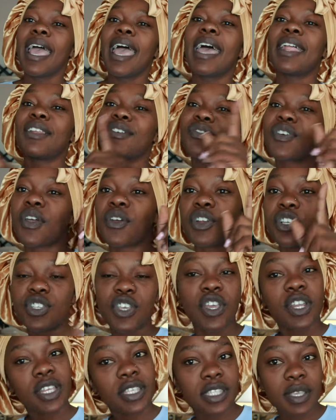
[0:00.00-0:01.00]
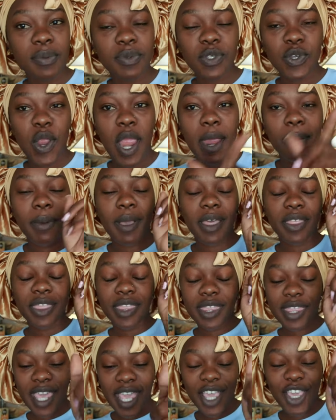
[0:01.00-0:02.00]
And if you're a returning subscriber,
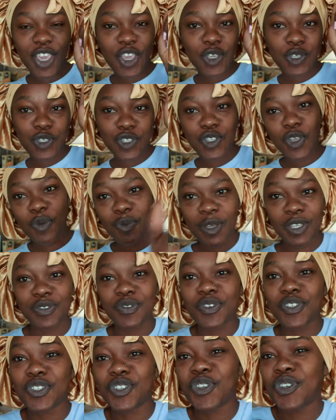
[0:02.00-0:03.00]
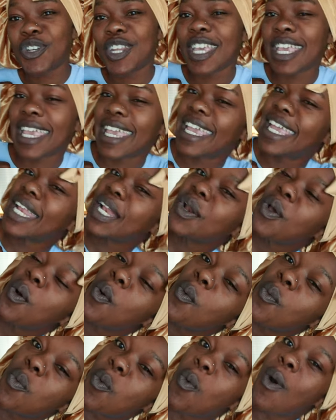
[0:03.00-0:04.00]
thank you so much for tuning
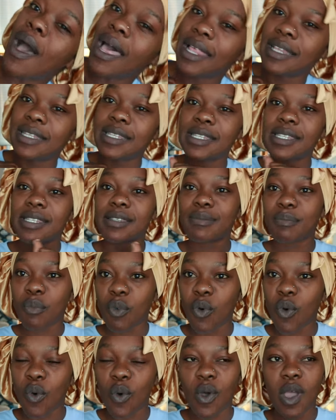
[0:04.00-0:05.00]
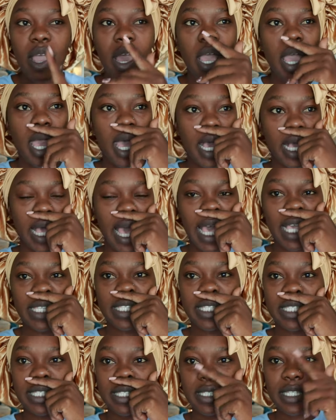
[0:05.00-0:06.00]
in once more.
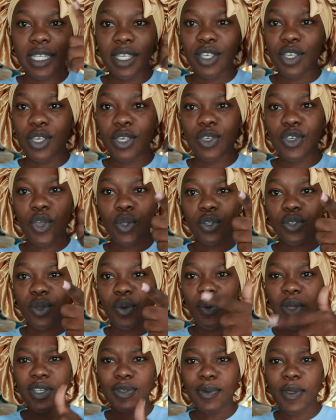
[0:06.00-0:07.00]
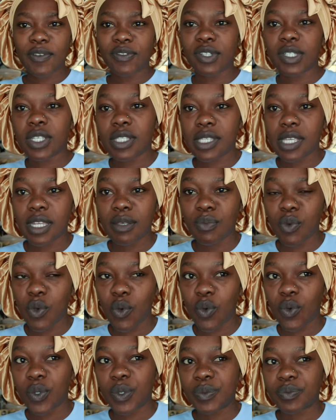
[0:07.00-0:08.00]
Guys, y'all don't watch my videos
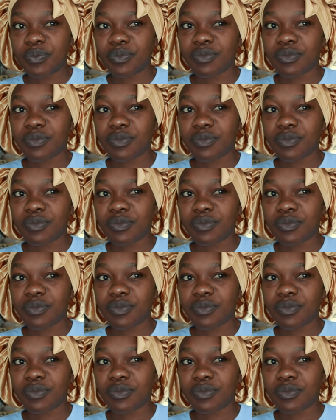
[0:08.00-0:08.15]
anymore.